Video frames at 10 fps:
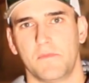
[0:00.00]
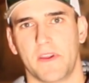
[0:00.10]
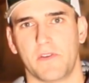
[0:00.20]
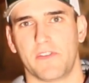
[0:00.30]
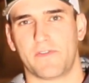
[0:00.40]

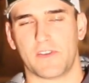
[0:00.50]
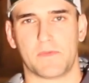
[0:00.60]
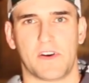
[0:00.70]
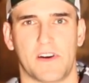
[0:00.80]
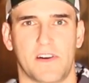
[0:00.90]
pee-wee
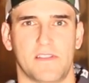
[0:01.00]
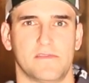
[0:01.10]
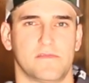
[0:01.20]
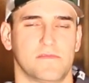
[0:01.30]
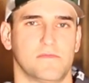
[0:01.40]

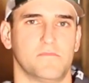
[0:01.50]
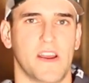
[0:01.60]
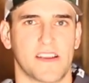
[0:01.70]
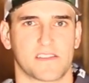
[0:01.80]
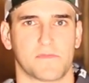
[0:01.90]
football,
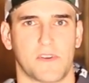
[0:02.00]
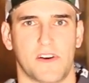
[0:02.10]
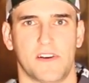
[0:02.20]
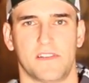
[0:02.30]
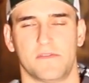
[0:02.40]

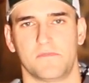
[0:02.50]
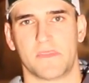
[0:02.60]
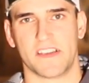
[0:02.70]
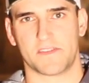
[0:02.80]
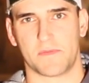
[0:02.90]
basketball,
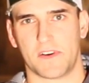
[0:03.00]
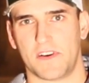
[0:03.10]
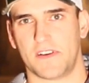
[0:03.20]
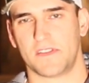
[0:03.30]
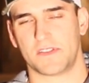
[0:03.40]

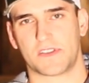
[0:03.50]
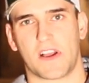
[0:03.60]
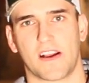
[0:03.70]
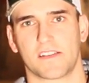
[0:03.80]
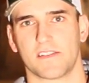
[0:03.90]
baseball,
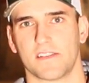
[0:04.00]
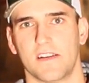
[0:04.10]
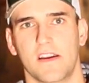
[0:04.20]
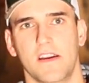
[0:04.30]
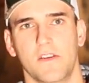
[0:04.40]

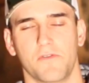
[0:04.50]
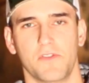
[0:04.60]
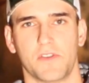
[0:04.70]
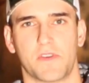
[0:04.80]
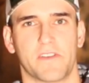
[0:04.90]
soccer,
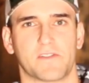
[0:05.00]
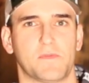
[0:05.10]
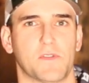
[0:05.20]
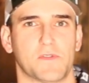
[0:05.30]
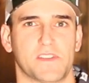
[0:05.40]
really whatever
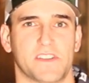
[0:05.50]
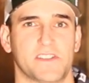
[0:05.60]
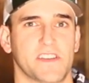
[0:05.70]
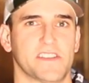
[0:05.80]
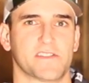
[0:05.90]
sport was in
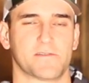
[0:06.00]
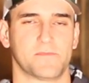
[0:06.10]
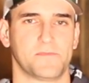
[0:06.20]
season.